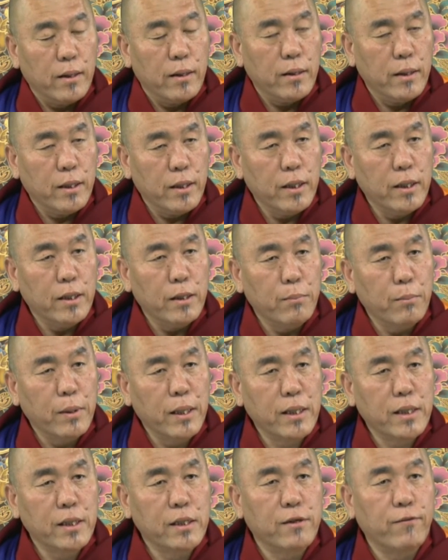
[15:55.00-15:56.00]
in
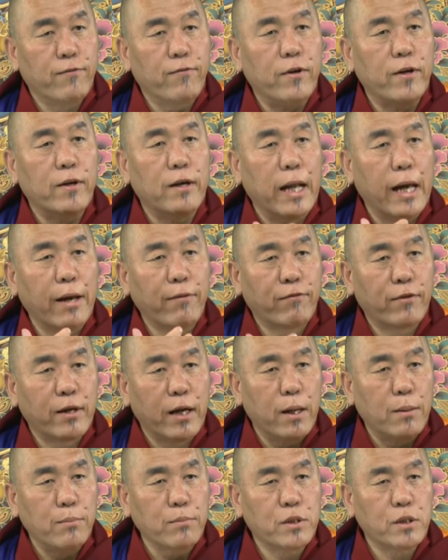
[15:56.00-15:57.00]
many different
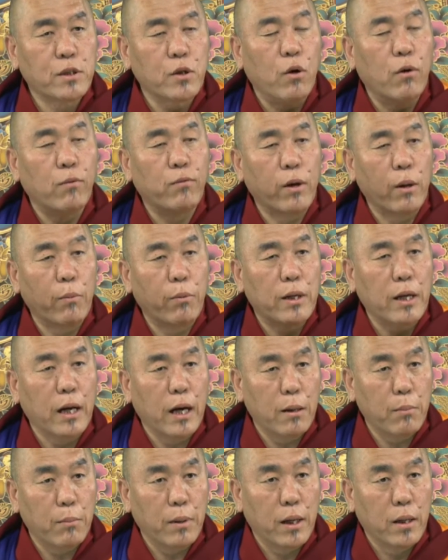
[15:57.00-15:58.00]
lifetimes of our
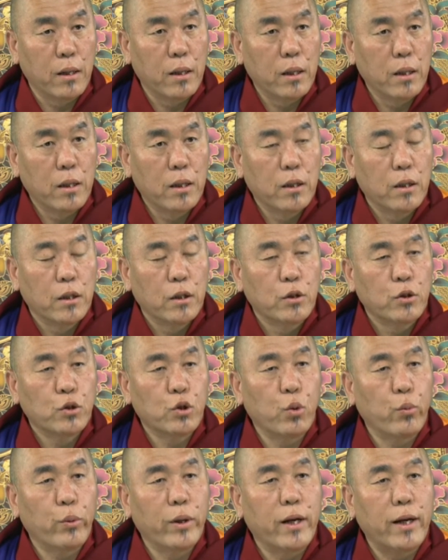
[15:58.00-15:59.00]
karma. So
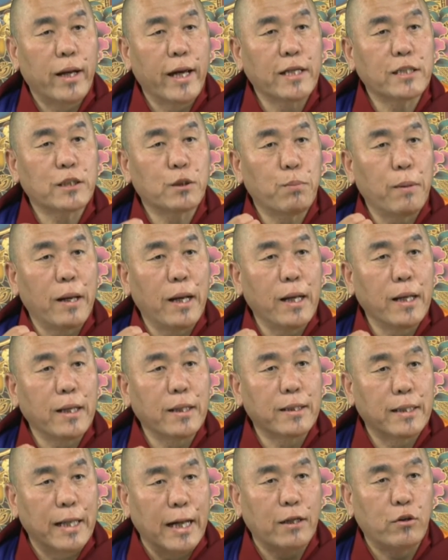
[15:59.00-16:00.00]
we are expelling
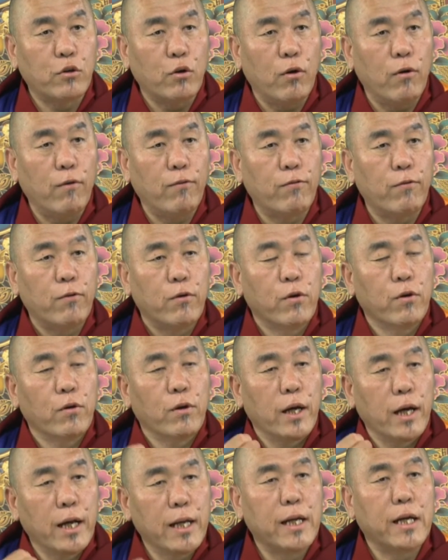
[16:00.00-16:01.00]
that of
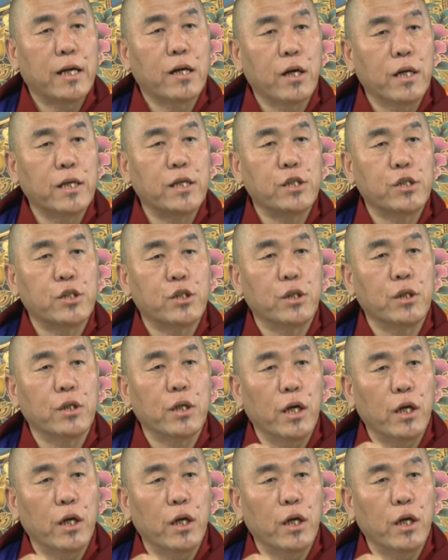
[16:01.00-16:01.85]
any condition and